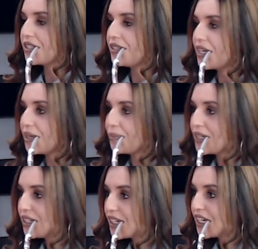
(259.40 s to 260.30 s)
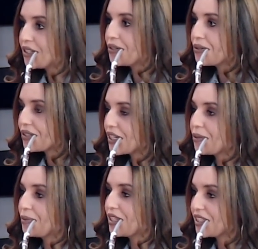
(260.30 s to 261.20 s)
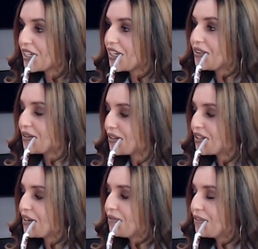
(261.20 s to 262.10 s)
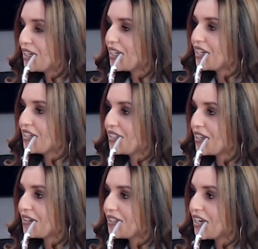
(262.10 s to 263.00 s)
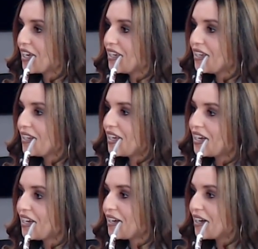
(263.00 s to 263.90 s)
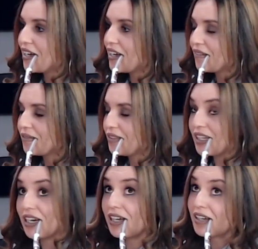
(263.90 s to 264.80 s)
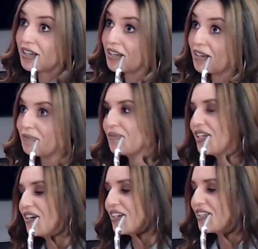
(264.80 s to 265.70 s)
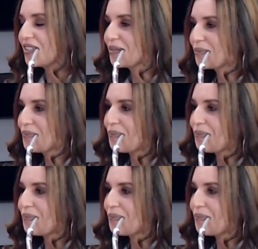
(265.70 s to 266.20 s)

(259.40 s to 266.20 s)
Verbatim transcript: Sunday, Monday, Tuesday, Wednesday, Thursday, Friday, Saturday, love, love. There it is.